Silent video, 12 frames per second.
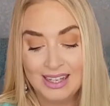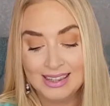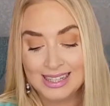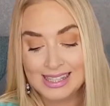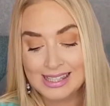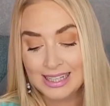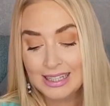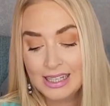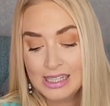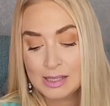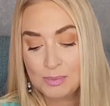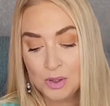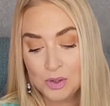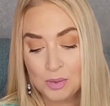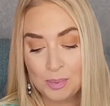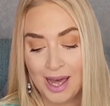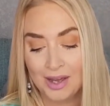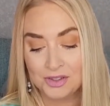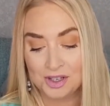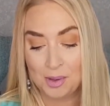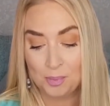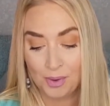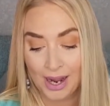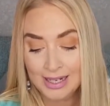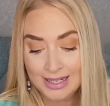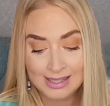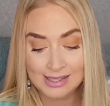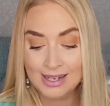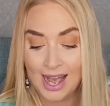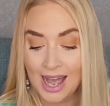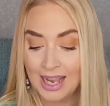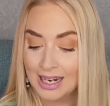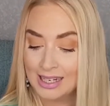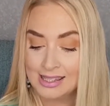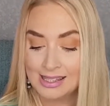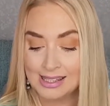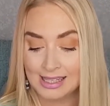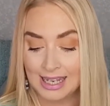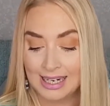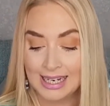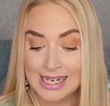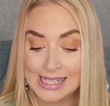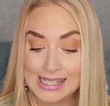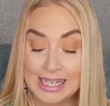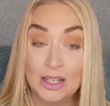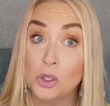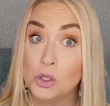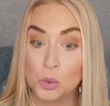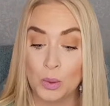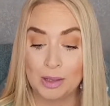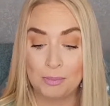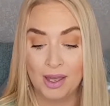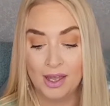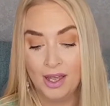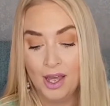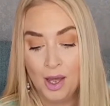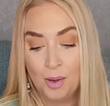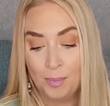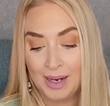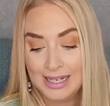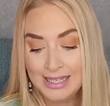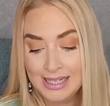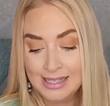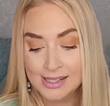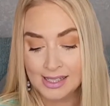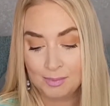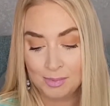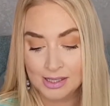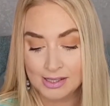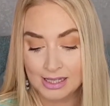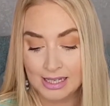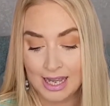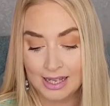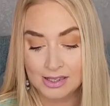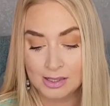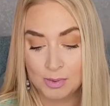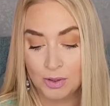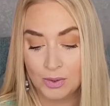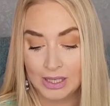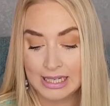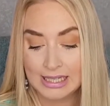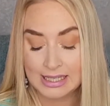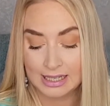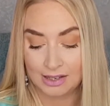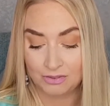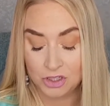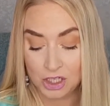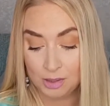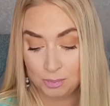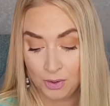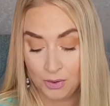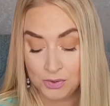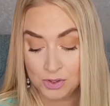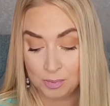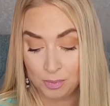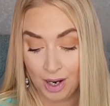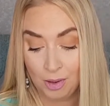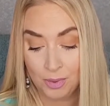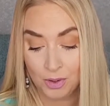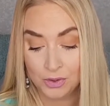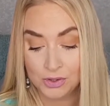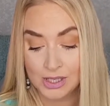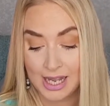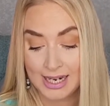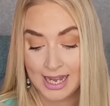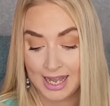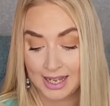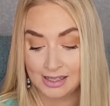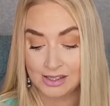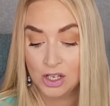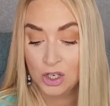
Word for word: "This silky smooth powder brightens and highlights the skin in a single sweep, blending seamlessly and smoothly to give cheekbones, brow bones and eyes